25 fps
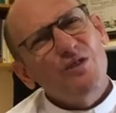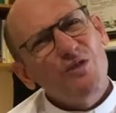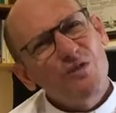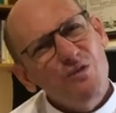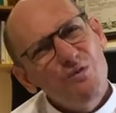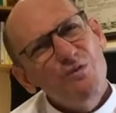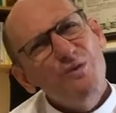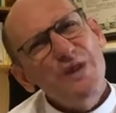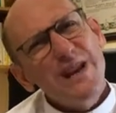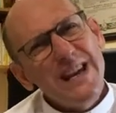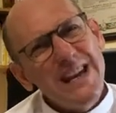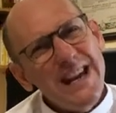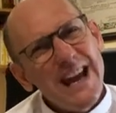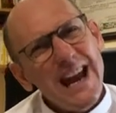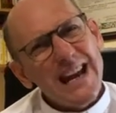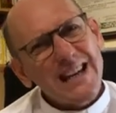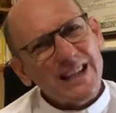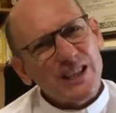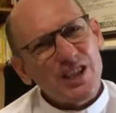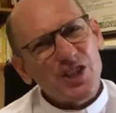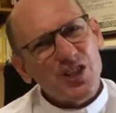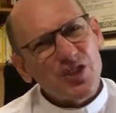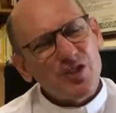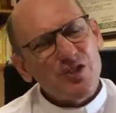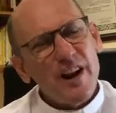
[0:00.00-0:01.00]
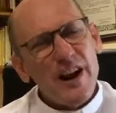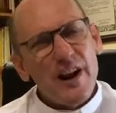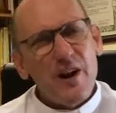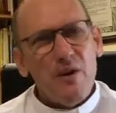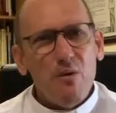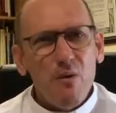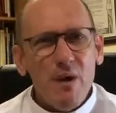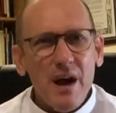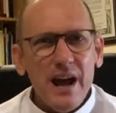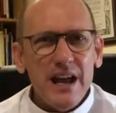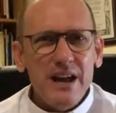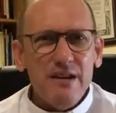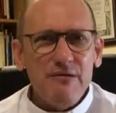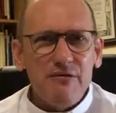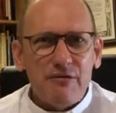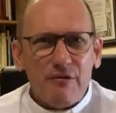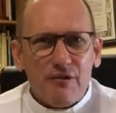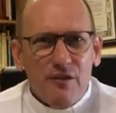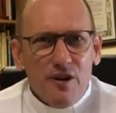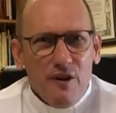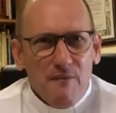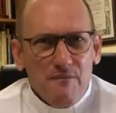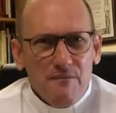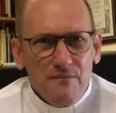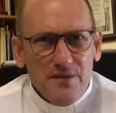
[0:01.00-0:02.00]
we get straight away
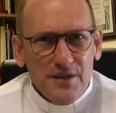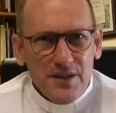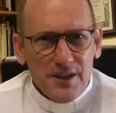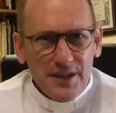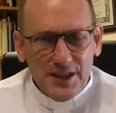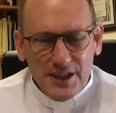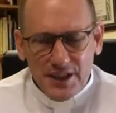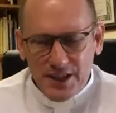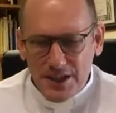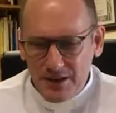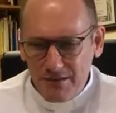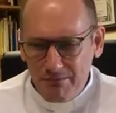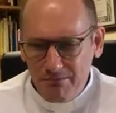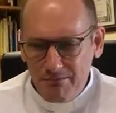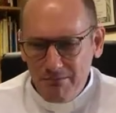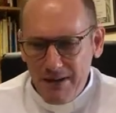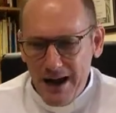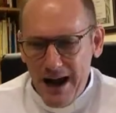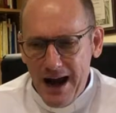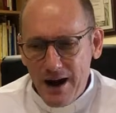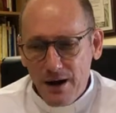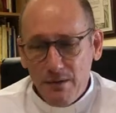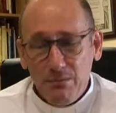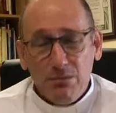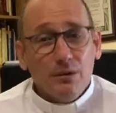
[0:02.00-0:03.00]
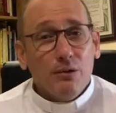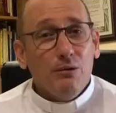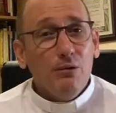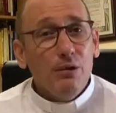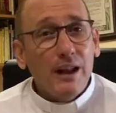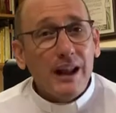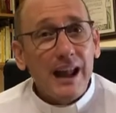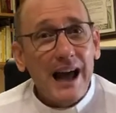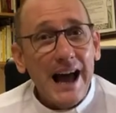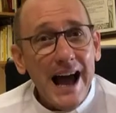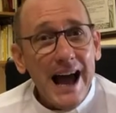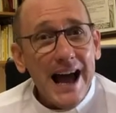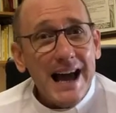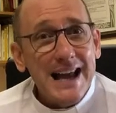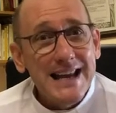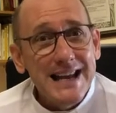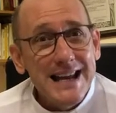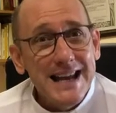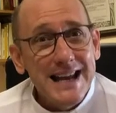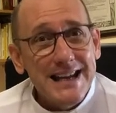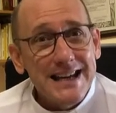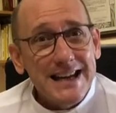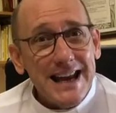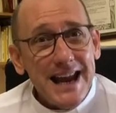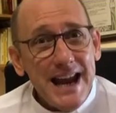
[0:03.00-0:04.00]
from this parable, well, I
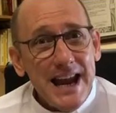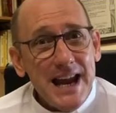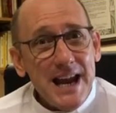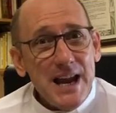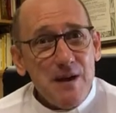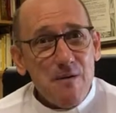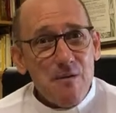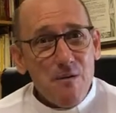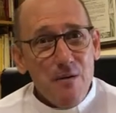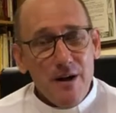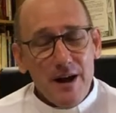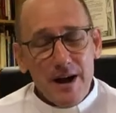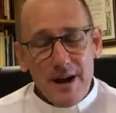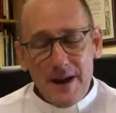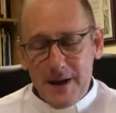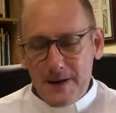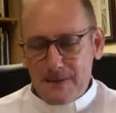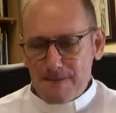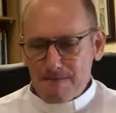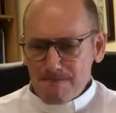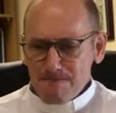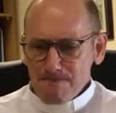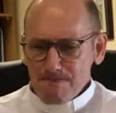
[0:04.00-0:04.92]
get anyway,